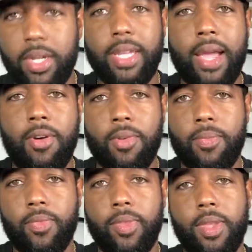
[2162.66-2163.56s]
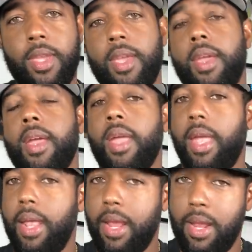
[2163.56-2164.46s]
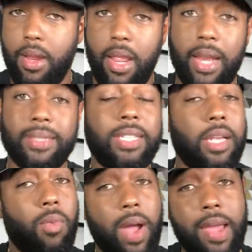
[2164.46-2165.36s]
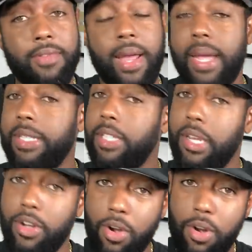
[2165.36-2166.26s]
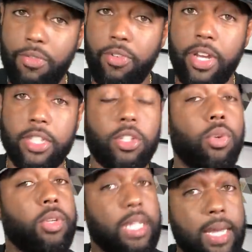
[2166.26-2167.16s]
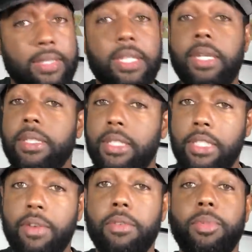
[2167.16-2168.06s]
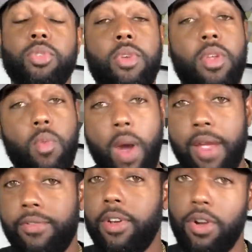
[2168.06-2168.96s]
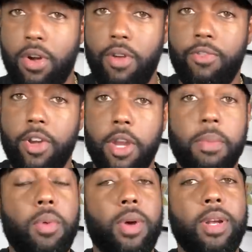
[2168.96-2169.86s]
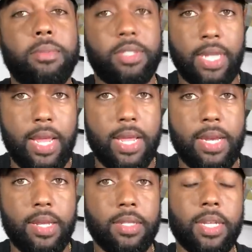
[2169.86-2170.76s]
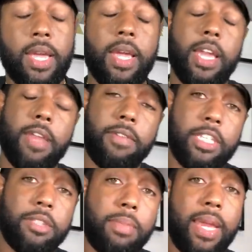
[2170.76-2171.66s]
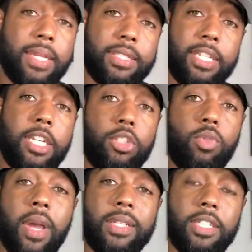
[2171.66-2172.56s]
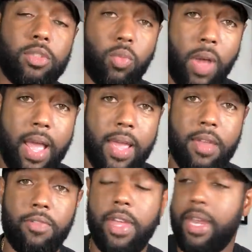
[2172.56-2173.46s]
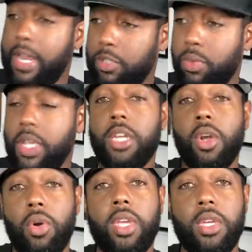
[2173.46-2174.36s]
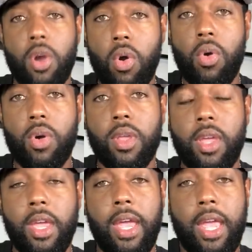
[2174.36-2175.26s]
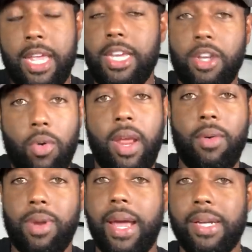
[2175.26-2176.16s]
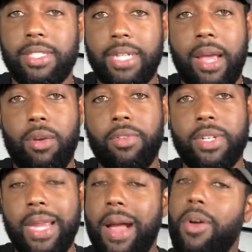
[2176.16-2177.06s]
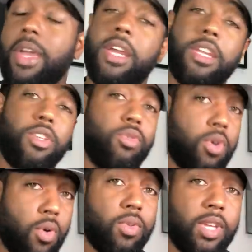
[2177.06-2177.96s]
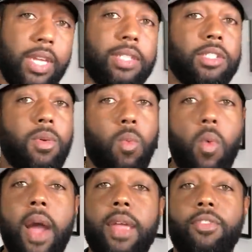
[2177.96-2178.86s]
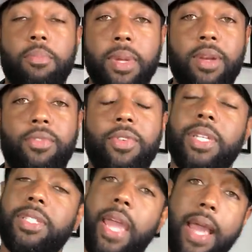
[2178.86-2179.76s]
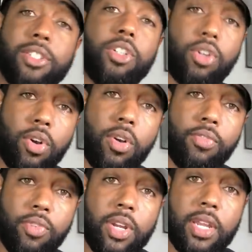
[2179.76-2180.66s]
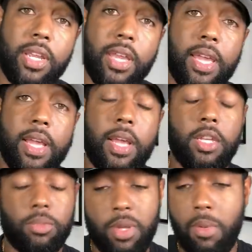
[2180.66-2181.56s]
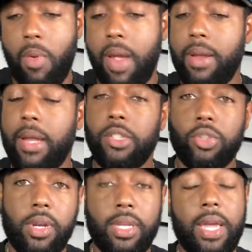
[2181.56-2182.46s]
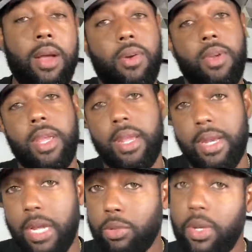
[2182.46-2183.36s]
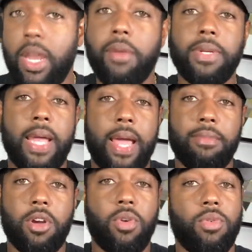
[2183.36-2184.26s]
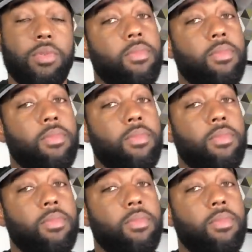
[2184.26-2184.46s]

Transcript: account and and I said wife now, I ain't say girlfriend. So yes, it is a difference between wife and girlfriend. But what I'm saying is, if this man sees you as his wife, and that's where he know he going, and he know that without a shadow of a doubt, then you gonna get some wife benefits as a girlfriend. Me and my wife got a joint account, and that's where every dime go.